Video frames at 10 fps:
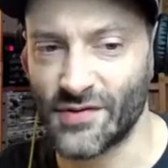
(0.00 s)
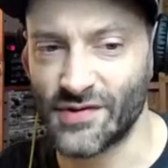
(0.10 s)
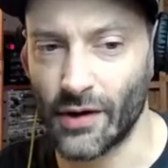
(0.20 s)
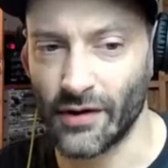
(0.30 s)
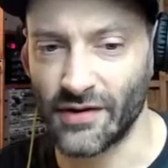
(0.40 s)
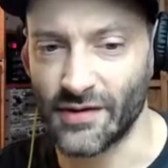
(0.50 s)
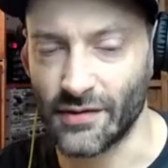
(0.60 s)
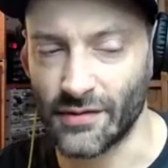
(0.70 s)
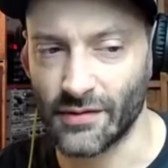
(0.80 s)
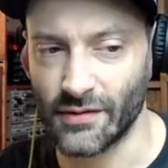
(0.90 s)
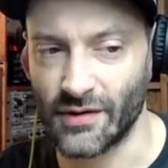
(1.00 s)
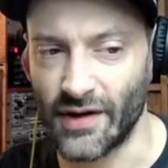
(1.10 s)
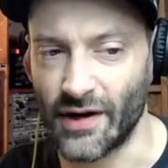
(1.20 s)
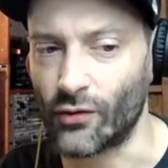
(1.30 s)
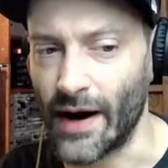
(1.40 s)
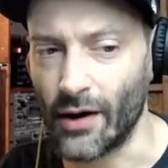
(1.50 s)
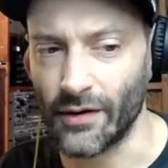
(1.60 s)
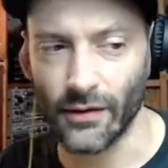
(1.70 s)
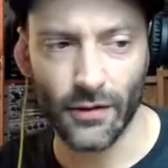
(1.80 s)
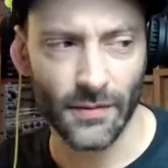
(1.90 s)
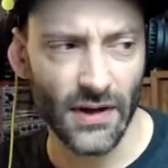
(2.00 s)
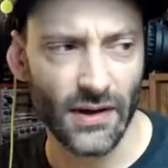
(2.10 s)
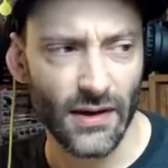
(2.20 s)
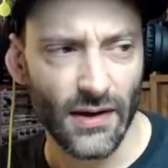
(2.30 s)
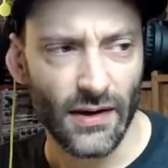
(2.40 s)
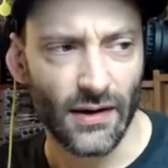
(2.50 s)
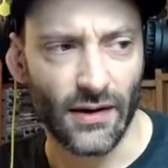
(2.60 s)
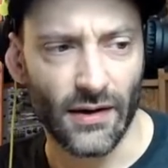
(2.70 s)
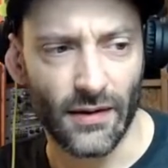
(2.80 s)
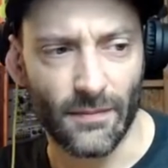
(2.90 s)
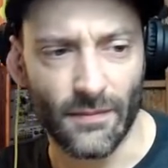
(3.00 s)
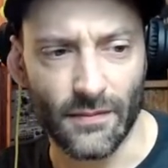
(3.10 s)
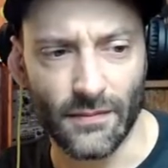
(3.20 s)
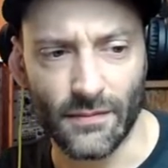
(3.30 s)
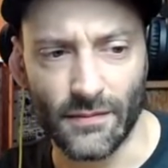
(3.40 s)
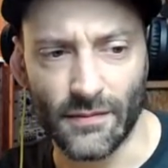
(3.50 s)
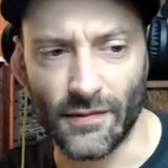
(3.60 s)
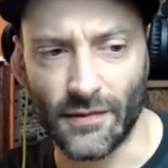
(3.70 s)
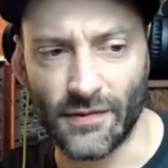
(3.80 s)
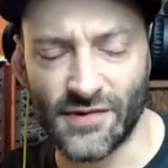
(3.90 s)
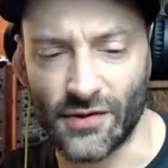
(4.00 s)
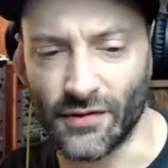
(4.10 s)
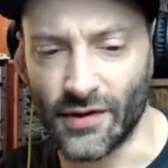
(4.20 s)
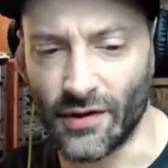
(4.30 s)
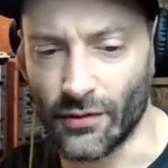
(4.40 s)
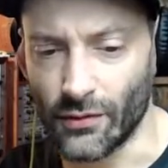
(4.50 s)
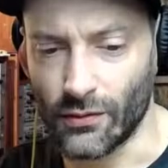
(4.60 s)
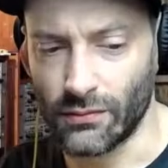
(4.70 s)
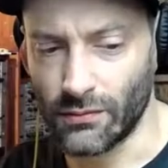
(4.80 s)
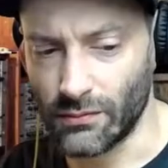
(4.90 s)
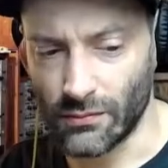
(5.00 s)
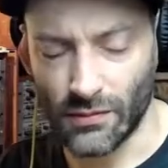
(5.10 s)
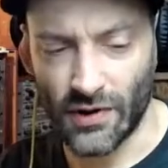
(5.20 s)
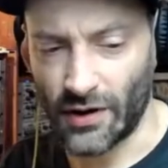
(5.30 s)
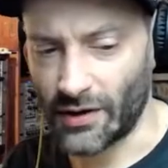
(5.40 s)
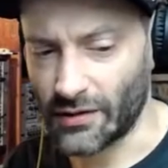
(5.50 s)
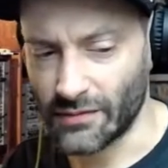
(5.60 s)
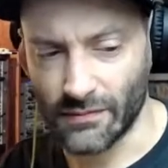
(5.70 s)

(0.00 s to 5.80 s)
was starting to get around a little bit. Um, certainly no uh,